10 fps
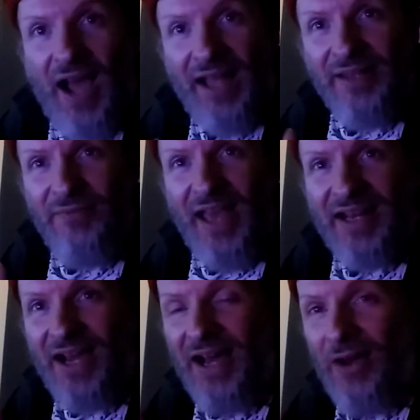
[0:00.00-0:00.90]
I love
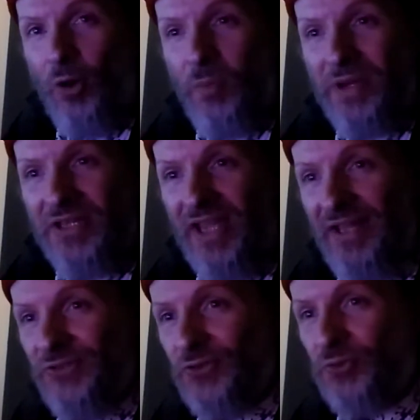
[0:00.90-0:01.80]
that open
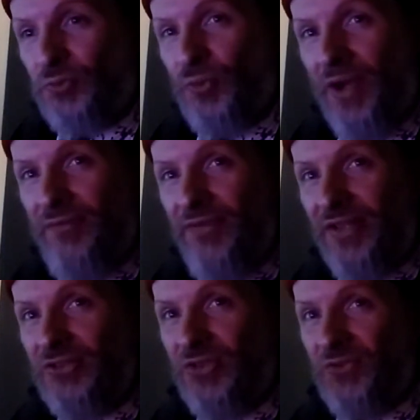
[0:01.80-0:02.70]
cadence riff
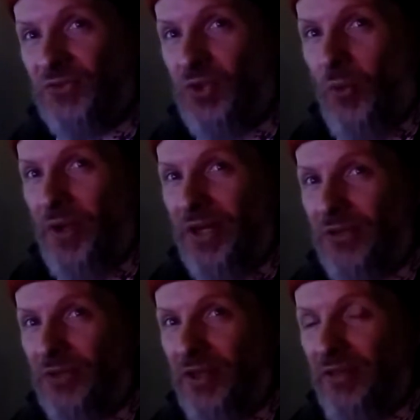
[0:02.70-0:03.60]
that's just going
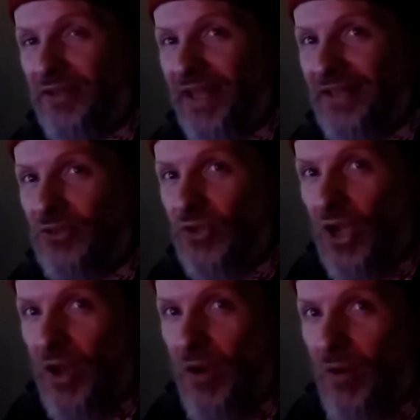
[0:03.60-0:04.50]
underneath it, that
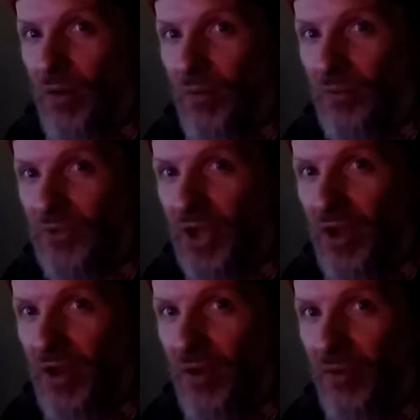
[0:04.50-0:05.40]
no,
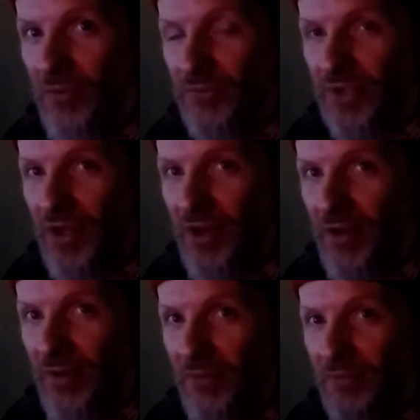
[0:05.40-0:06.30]
no,
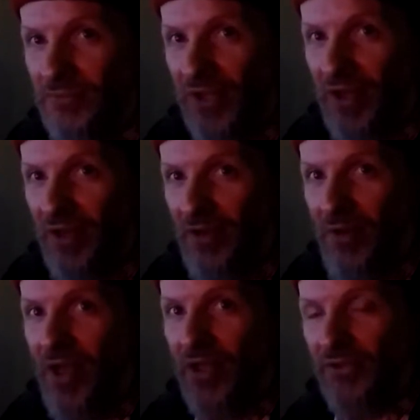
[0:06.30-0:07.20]
no, no,
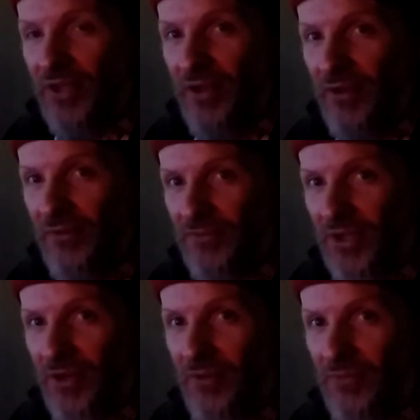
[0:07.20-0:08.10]
no,
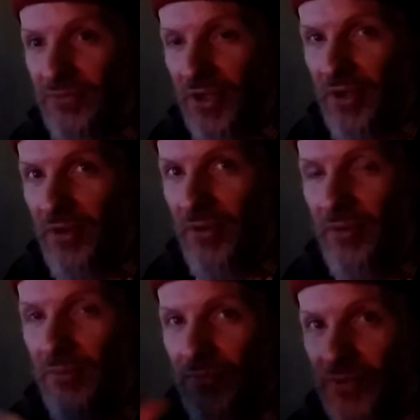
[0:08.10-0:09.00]
no, no.
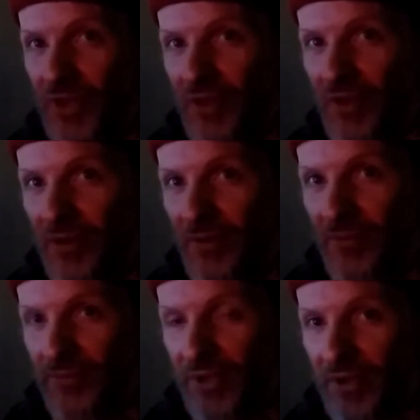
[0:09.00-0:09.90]

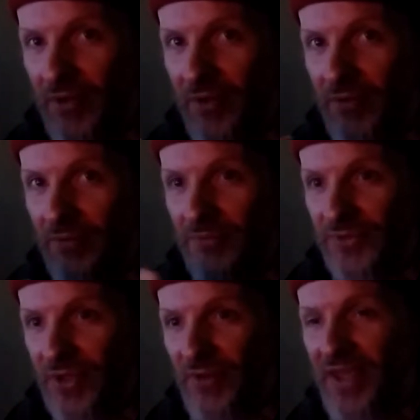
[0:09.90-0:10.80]
No, no,
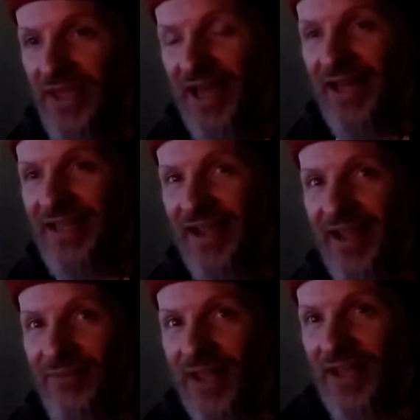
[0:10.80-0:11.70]
no. Yeah,
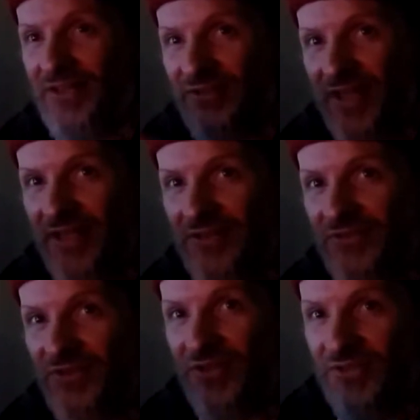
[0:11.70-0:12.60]
kind of like
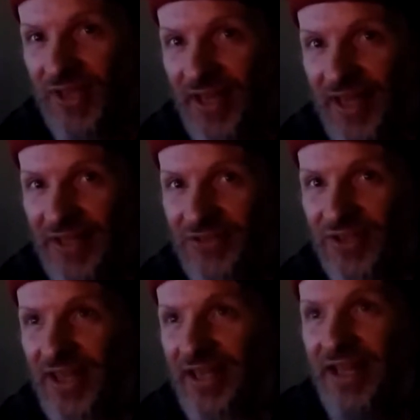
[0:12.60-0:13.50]
ascends, descends, and then